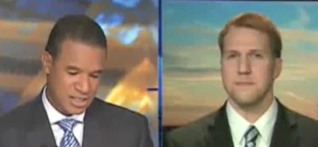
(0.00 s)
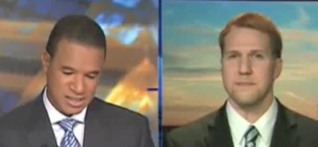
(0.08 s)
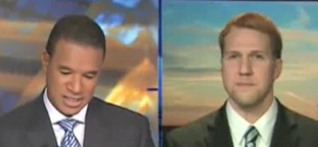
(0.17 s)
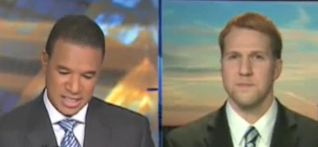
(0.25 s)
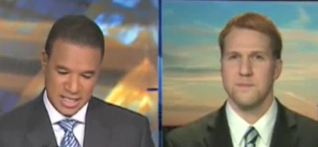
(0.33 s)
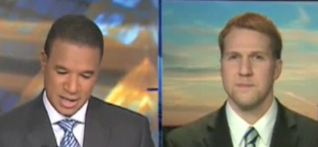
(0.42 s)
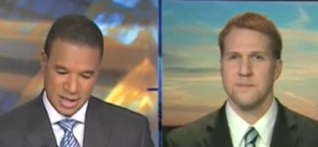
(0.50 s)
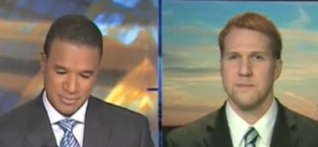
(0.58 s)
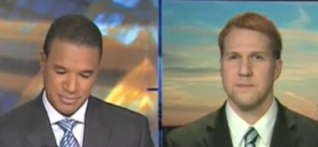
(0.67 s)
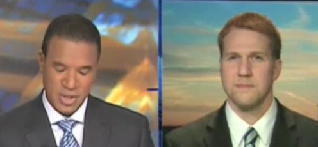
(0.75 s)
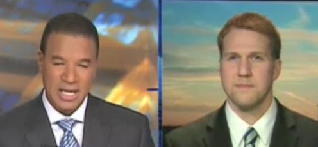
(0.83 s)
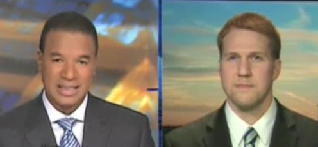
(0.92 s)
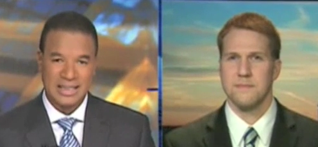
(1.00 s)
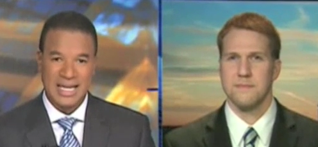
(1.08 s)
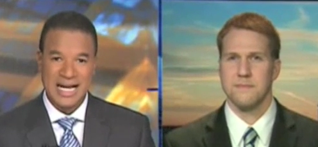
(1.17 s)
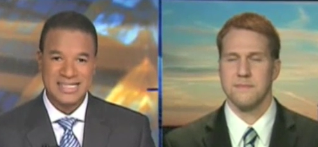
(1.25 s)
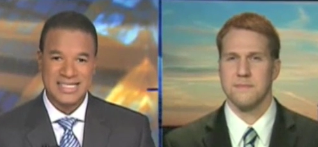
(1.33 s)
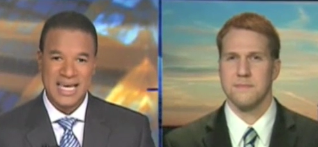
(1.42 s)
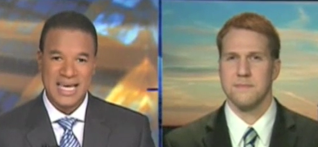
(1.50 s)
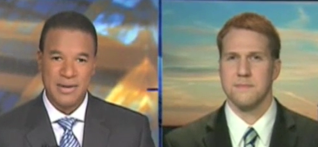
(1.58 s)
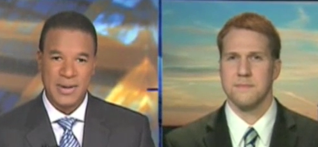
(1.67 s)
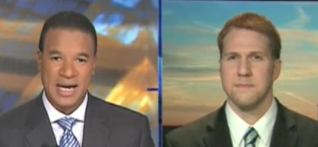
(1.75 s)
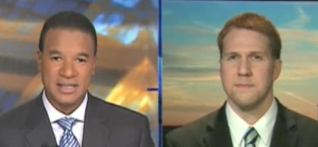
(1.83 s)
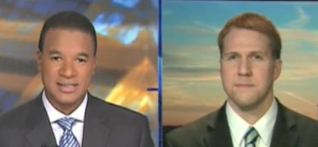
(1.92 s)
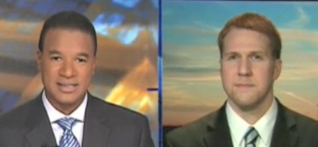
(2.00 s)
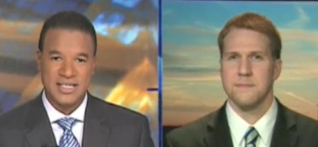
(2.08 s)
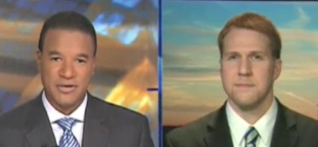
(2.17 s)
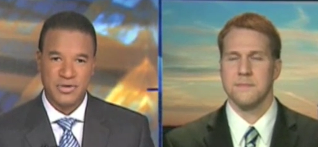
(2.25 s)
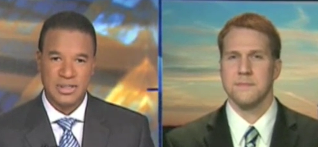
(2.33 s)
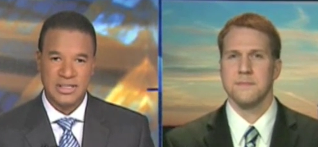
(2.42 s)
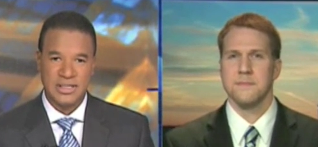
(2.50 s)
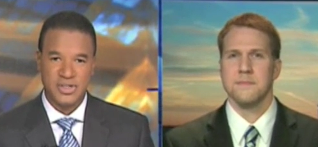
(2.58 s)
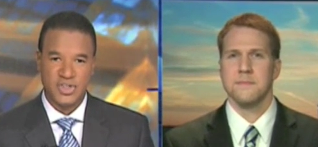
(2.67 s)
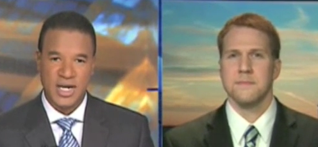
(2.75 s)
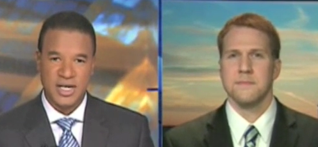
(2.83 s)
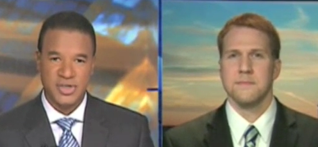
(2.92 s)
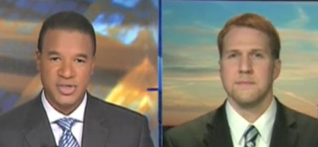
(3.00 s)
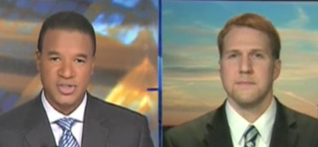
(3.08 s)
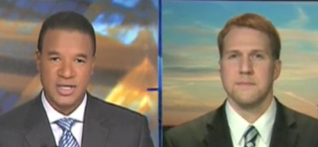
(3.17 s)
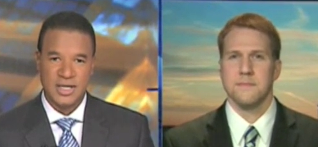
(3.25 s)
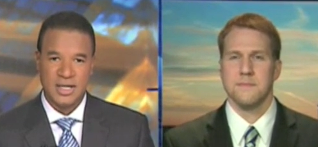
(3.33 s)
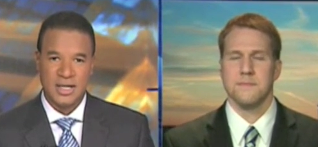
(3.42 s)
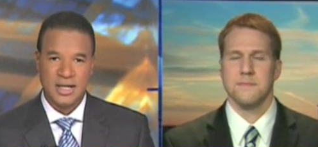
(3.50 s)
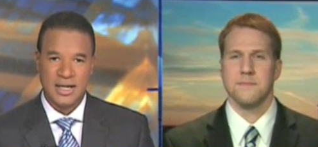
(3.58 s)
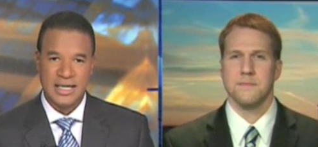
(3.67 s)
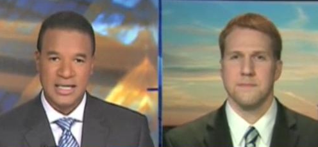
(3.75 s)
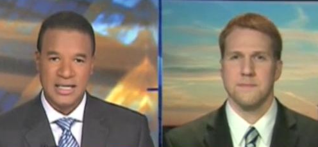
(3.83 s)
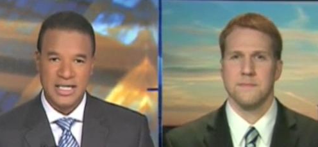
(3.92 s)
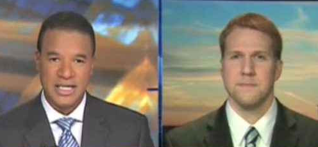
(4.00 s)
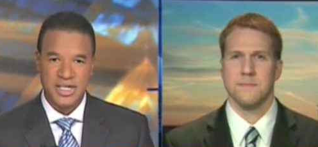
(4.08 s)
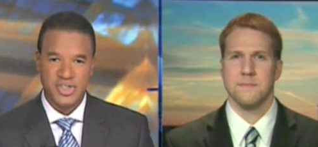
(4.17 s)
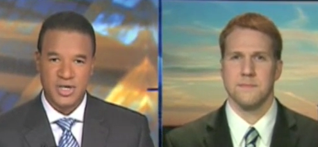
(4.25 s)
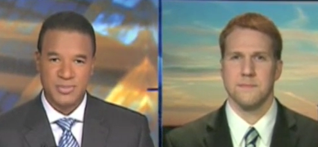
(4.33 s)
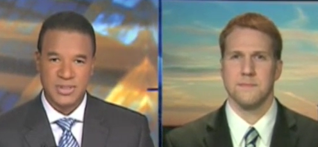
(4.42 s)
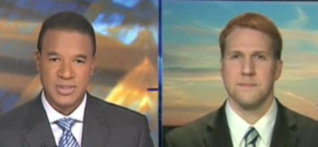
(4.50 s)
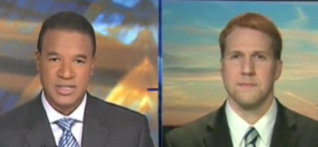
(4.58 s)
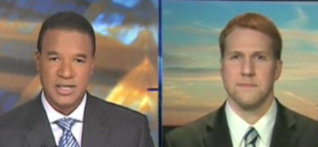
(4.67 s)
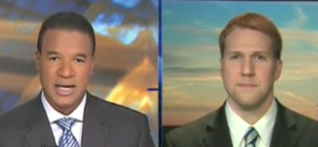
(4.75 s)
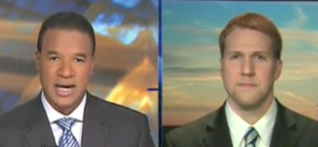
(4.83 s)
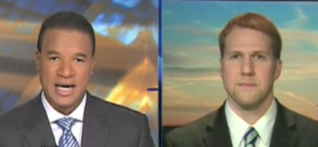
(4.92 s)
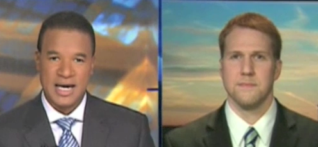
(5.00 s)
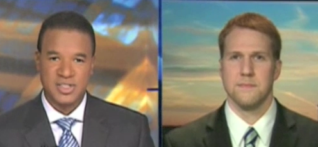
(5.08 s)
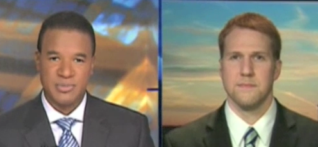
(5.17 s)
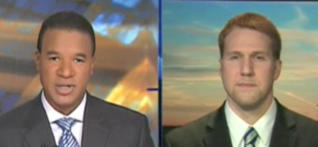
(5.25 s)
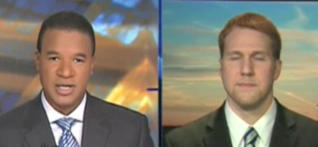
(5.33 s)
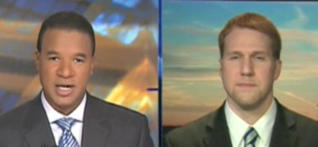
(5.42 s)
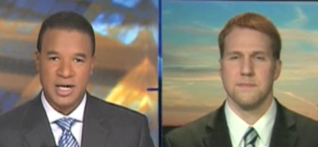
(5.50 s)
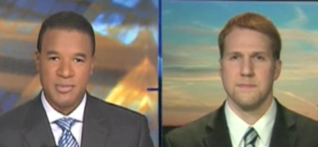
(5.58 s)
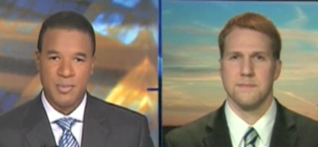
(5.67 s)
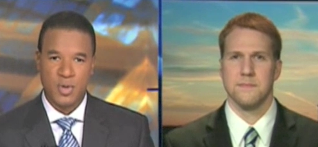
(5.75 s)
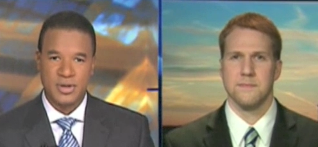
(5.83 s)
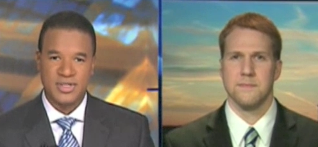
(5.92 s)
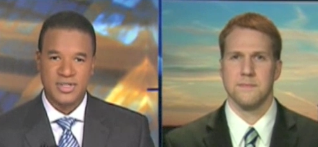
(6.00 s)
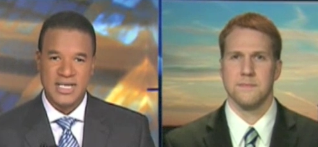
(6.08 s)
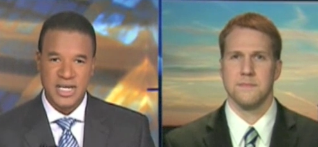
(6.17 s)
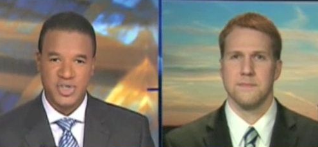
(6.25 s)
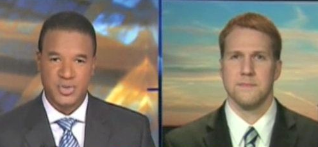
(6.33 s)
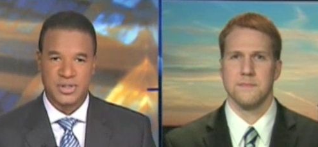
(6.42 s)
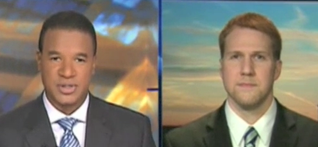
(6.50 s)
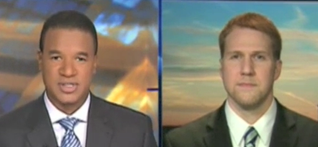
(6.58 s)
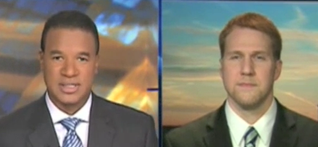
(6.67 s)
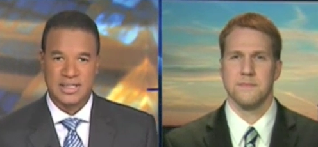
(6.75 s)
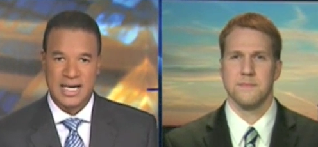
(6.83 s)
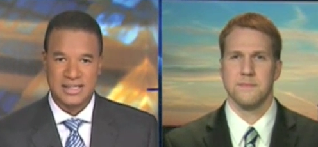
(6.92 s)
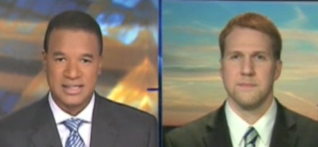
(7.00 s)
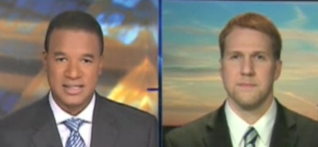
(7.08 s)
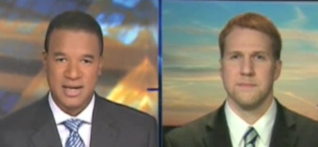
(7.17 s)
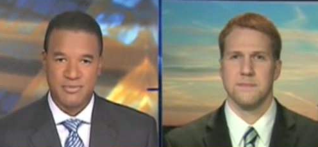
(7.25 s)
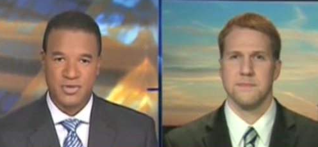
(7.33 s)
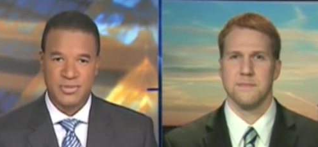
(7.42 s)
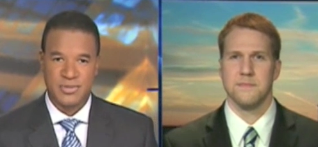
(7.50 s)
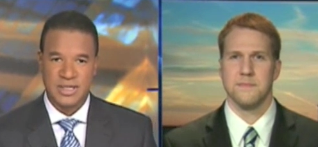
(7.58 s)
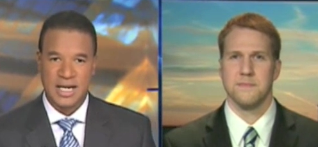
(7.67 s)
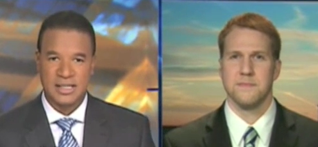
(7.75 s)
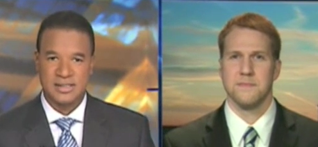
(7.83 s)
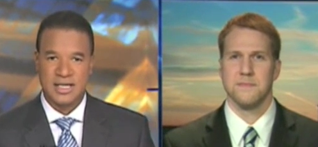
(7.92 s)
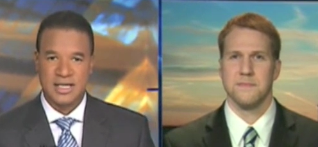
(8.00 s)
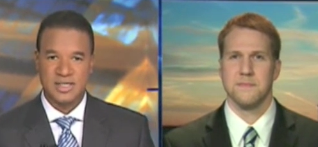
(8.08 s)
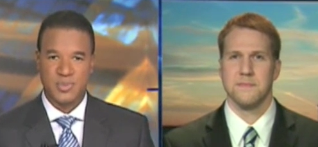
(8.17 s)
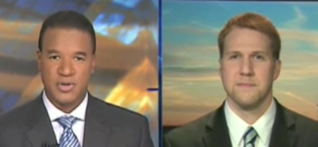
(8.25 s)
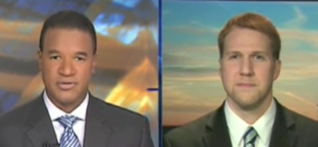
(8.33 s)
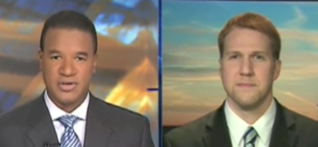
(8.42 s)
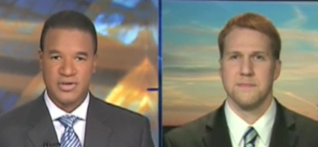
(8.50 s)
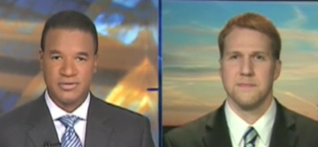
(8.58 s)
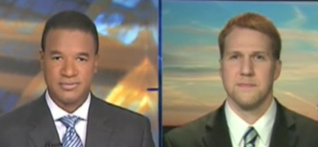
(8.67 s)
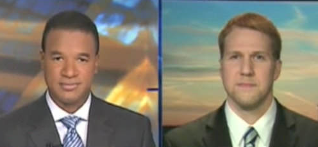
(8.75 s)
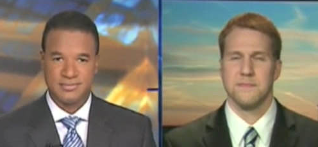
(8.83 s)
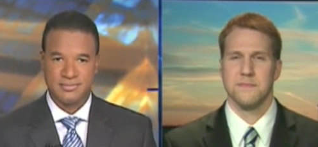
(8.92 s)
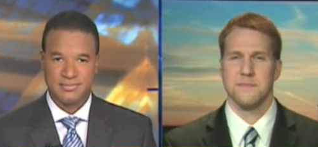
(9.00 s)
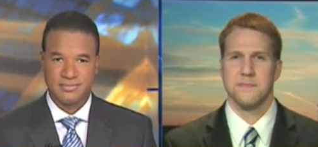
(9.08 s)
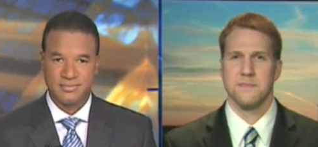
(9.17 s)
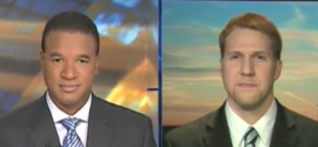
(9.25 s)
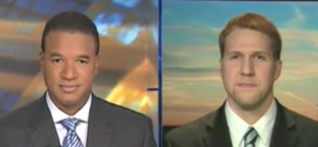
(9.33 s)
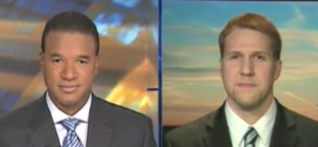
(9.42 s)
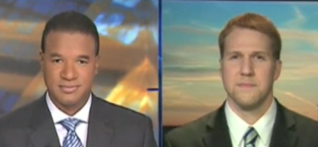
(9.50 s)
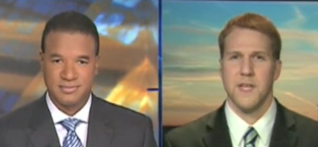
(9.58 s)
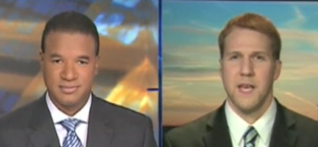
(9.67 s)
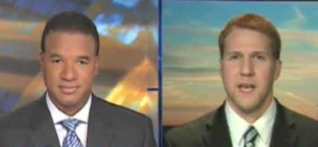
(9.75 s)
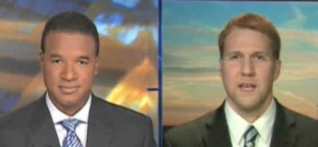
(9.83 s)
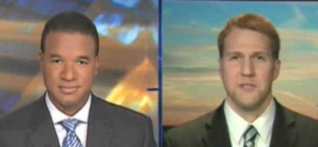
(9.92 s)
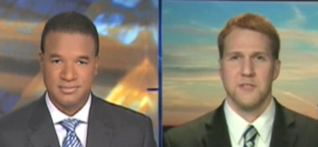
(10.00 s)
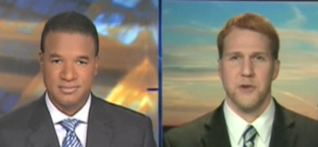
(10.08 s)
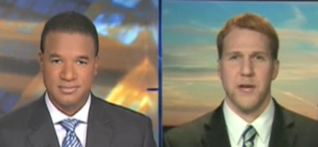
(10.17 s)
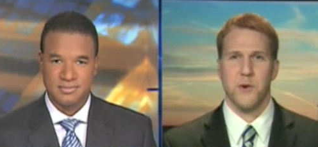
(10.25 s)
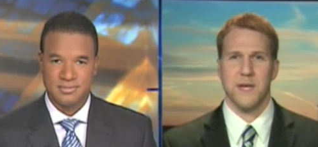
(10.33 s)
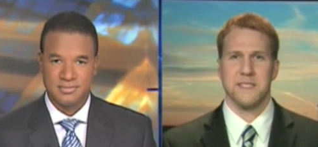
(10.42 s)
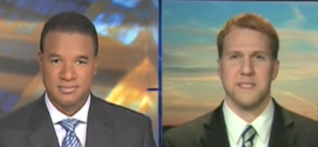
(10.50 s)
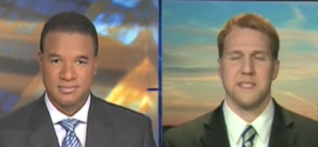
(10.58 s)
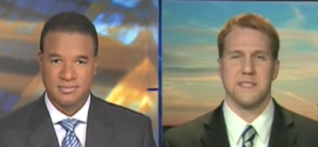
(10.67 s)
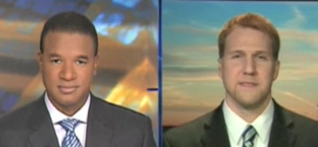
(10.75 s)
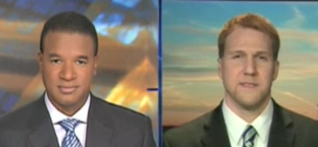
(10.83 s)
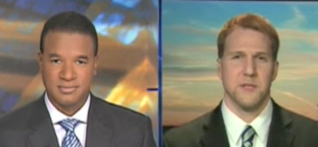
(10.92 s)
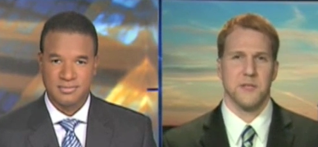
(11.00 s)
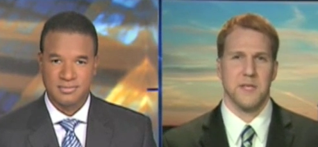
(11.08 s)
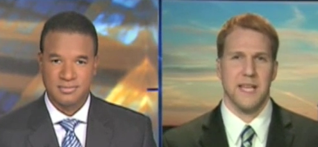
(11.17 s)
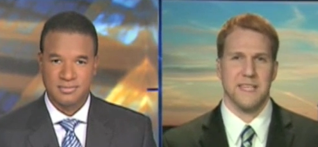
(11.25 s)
Speaker 1: us. The um, landscape has definitely changed uh, in Egypt. Has it become a more dangerous landscape from the United States point of view?
Speaker 2: It's a great question. So in the